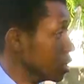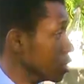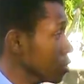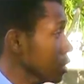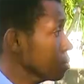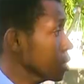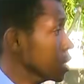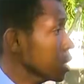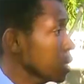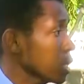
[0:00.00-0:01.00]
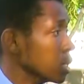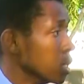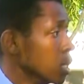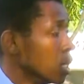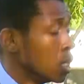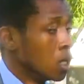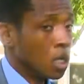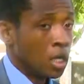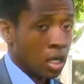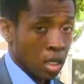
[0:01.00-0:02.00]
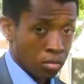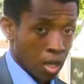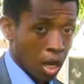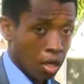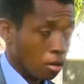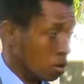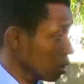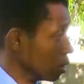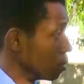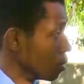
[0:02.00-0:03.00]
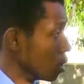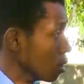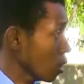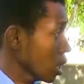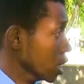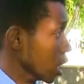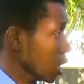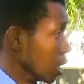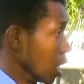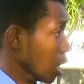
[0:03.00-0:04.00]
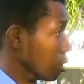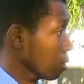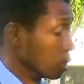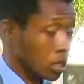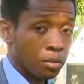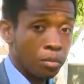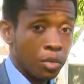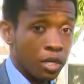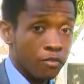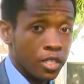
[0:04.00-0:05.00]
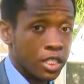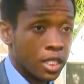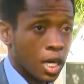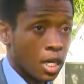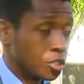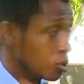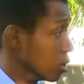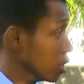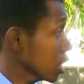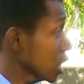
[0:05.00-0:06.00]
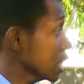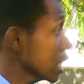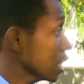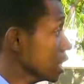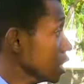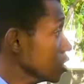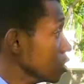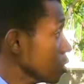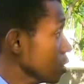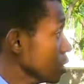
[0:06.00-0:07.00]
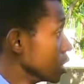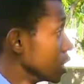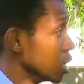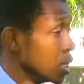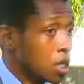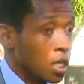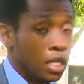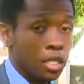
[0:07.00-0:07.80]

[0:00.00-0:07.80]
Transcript: the street, may say that alcohol or any alcohol beverage are sold legally in stores, in